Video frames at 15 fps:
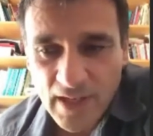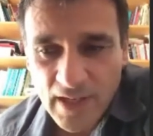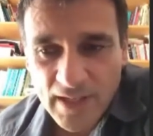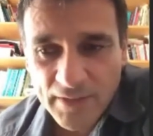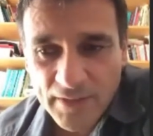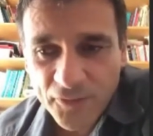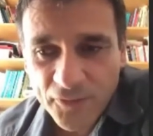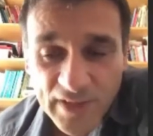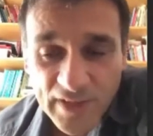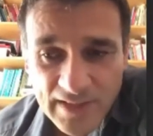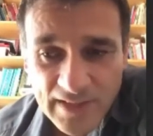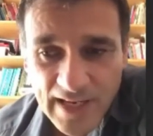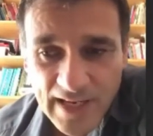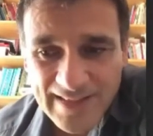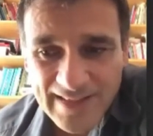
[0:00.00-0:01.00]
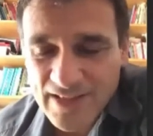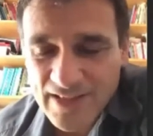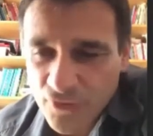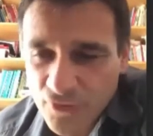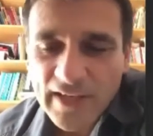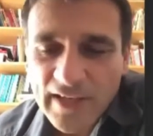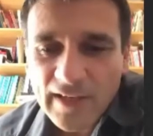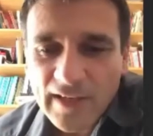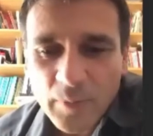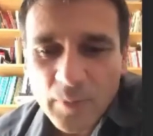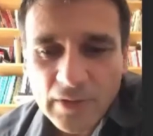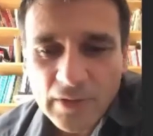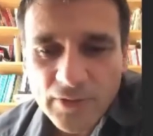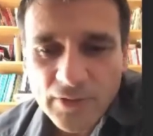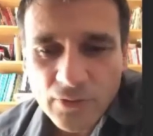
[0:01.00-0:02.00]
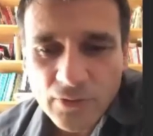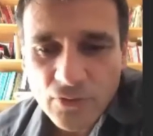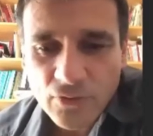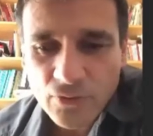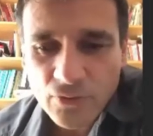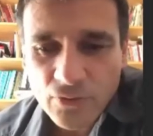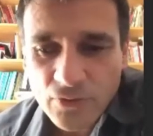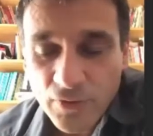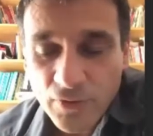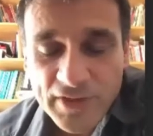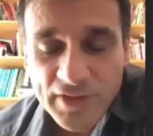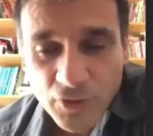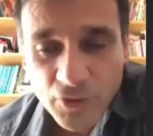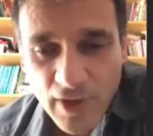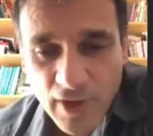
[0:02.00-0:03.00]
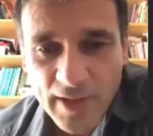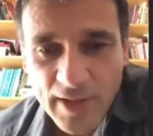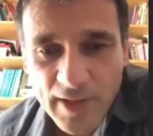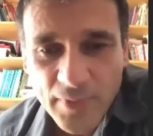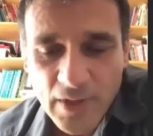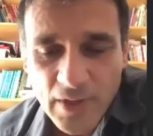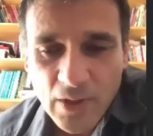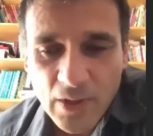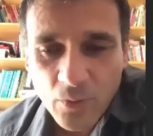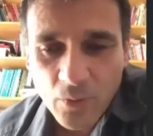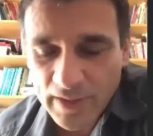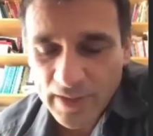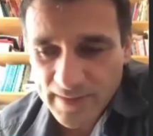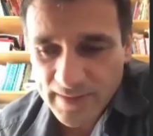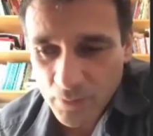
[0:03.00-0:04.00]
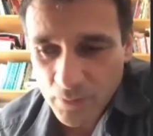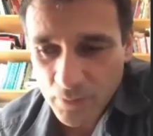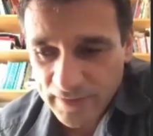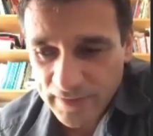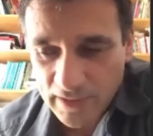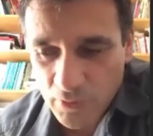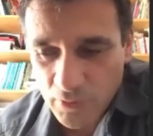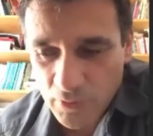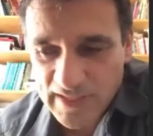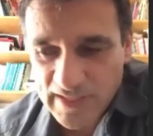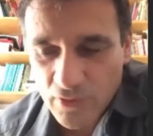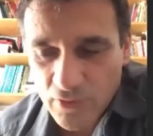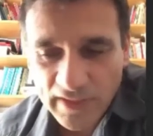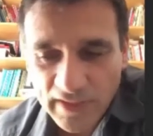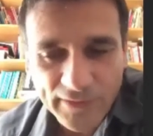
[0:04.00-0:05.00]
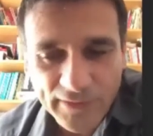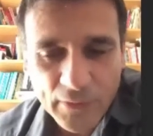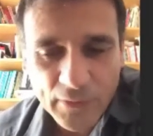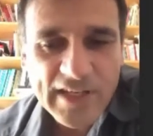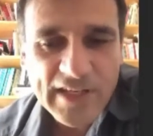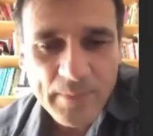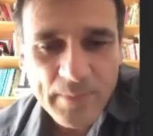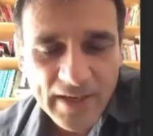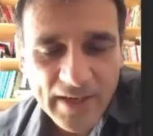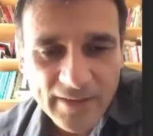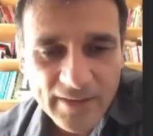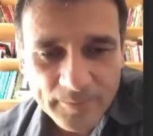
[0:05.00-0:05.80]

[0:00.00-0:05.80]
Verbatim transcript: He feels and is straight able to transcribe what actually is going through his mind.